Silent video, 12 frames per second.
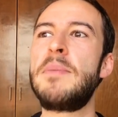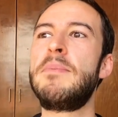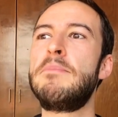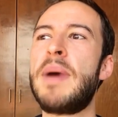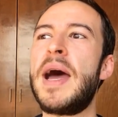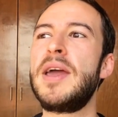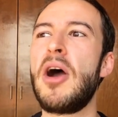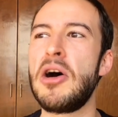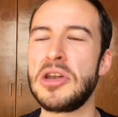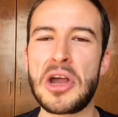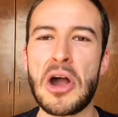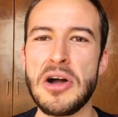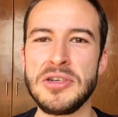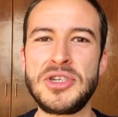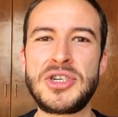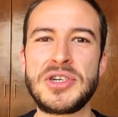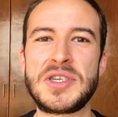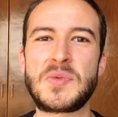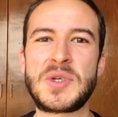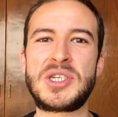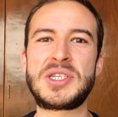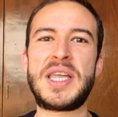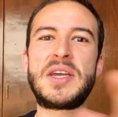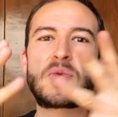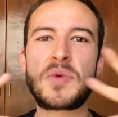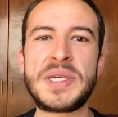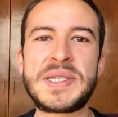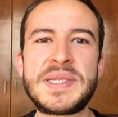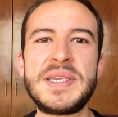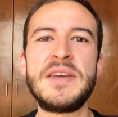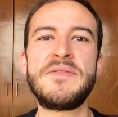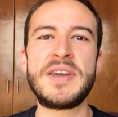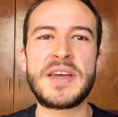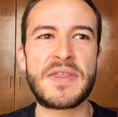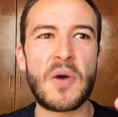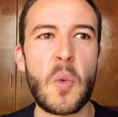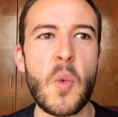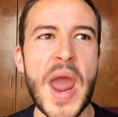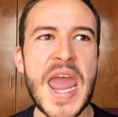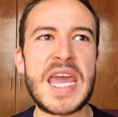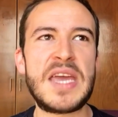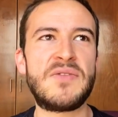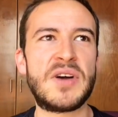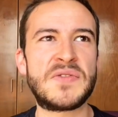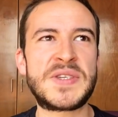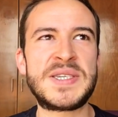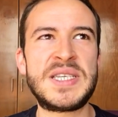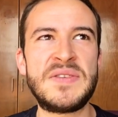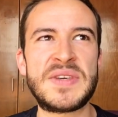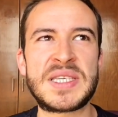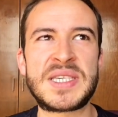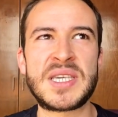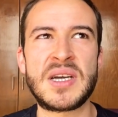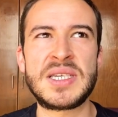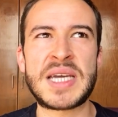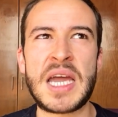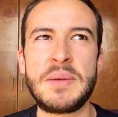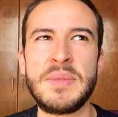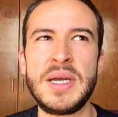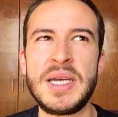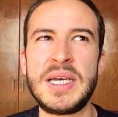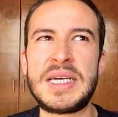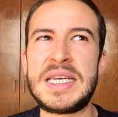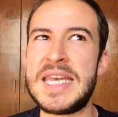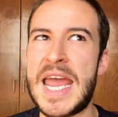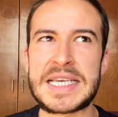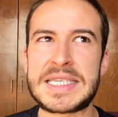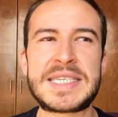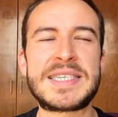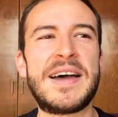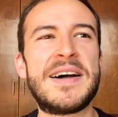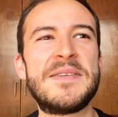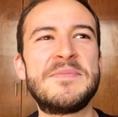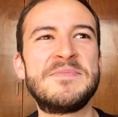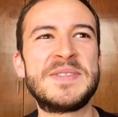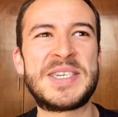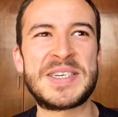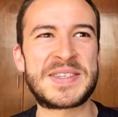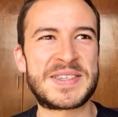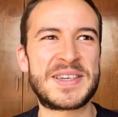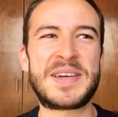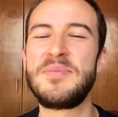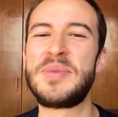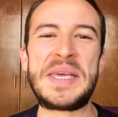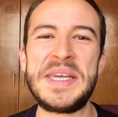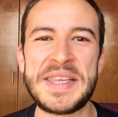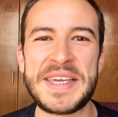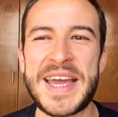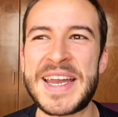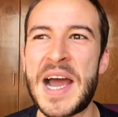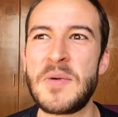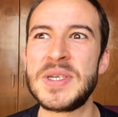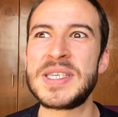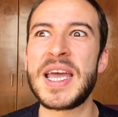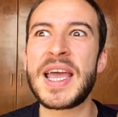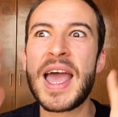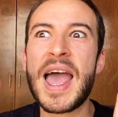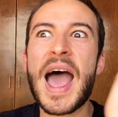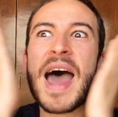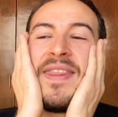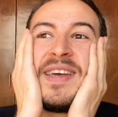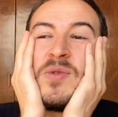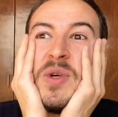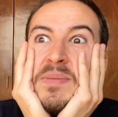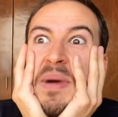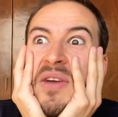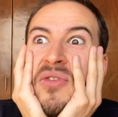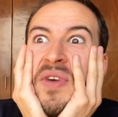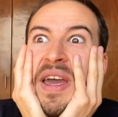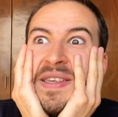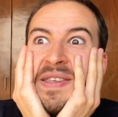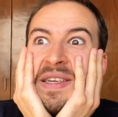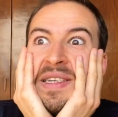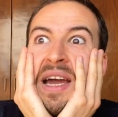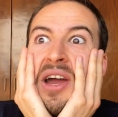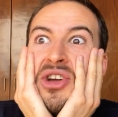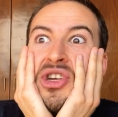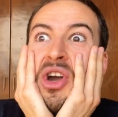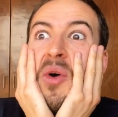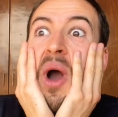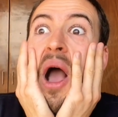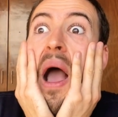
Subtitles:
my unconscious was just like receiving the wave of Stephen Sondheim-ness just completely. And I was like, this was my face the entire show.